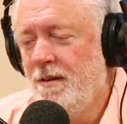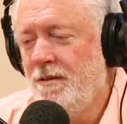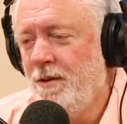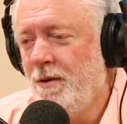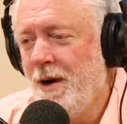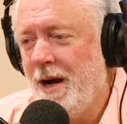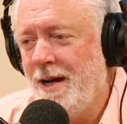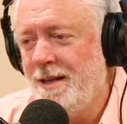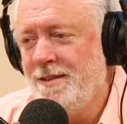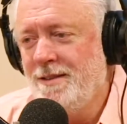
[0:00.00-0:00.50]
If
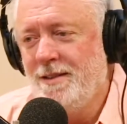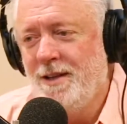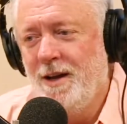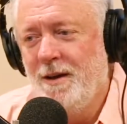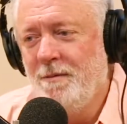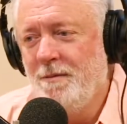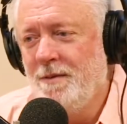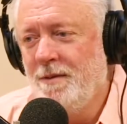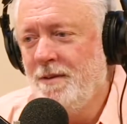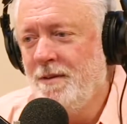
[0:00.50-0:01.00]
you ask
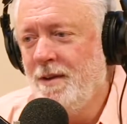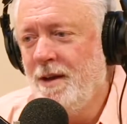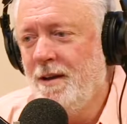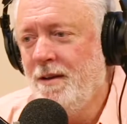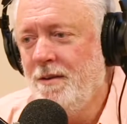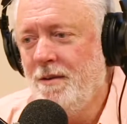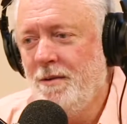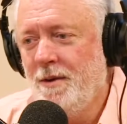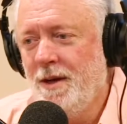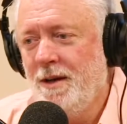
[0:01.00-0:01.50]
them,
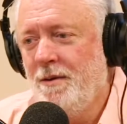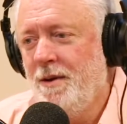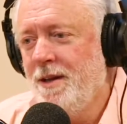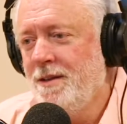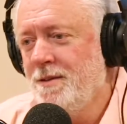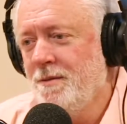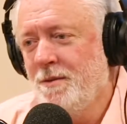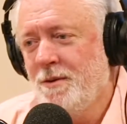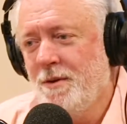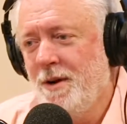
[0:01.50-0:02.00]
we
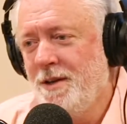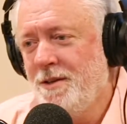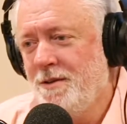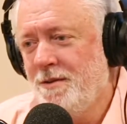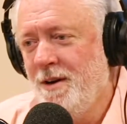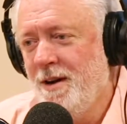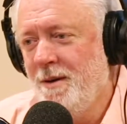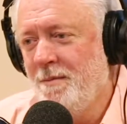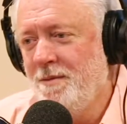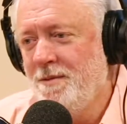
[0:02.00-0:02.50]
had some great
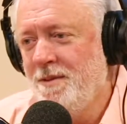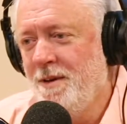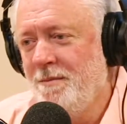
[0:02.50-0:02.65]
trips.